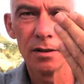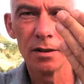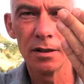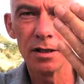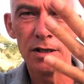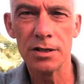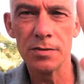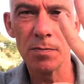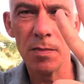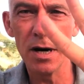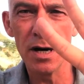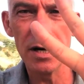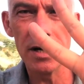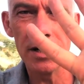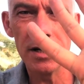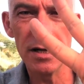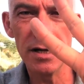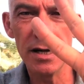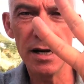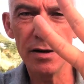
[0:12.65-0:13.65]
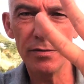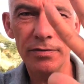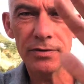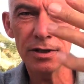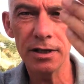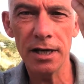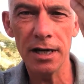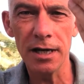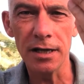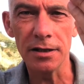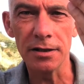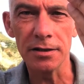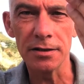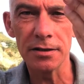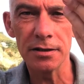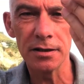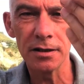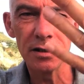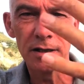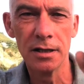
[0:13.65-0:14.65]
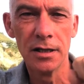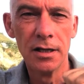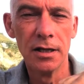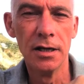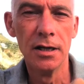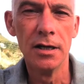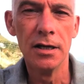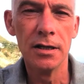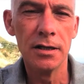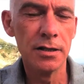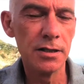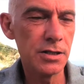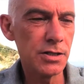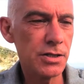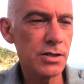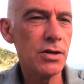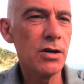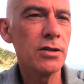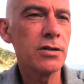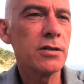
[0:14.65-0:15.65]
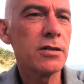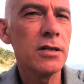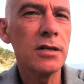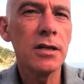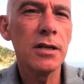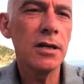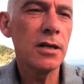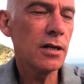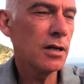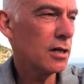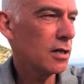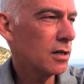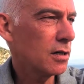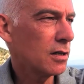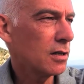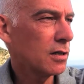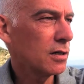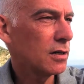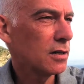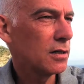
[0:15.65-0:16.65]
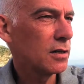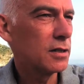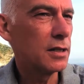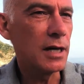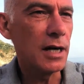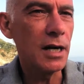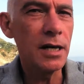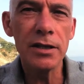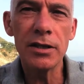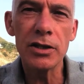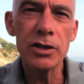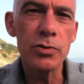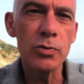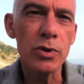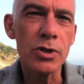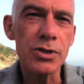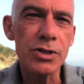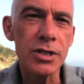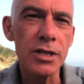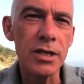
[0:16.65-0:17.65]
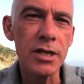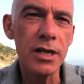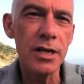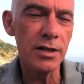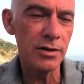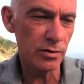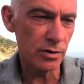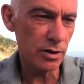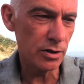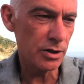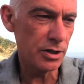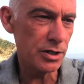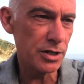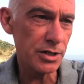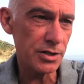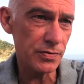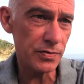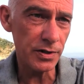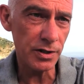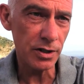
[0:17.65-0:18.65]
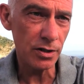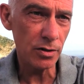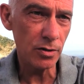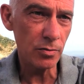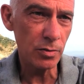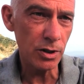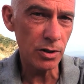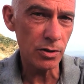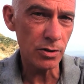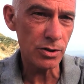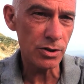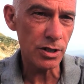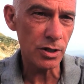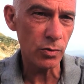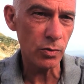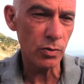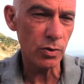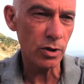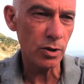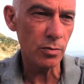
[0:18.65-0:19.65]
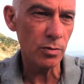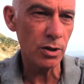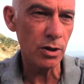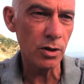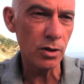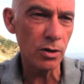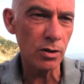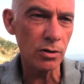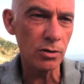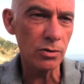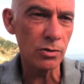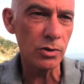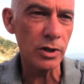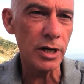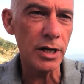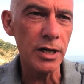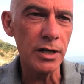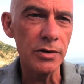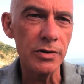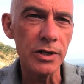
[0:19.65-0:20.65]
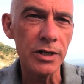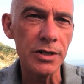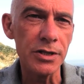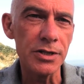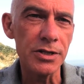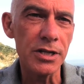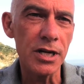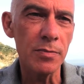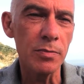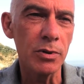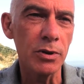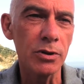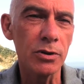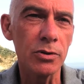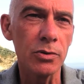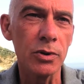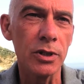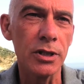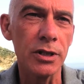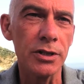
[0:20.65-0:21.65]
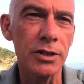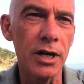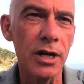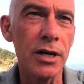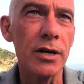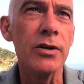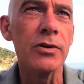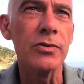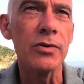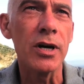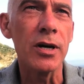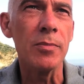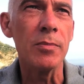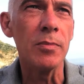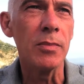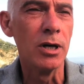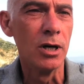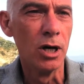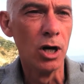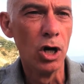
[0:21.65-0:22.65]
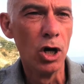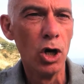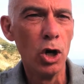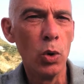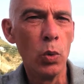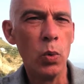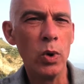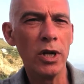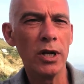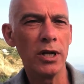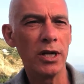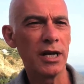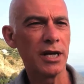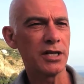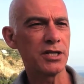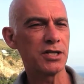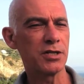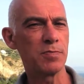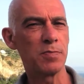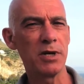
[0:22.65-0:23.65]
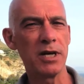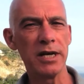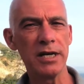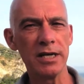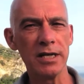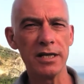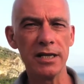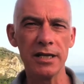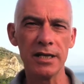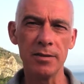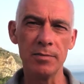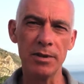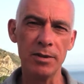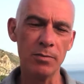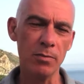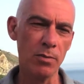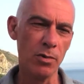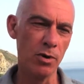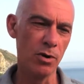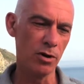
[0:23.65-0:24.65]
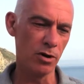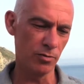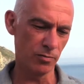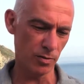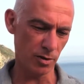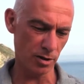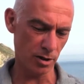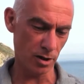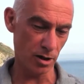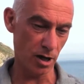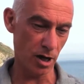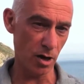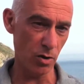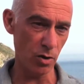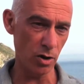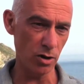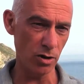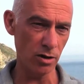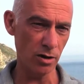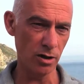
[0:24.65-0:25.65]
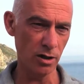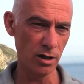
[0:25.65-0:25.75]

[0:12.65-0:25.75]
is my left hand. This is not the hand that you will see later on in this video, because that will belong to Adrian Shephard, who in a diagram will explain a little bit more of our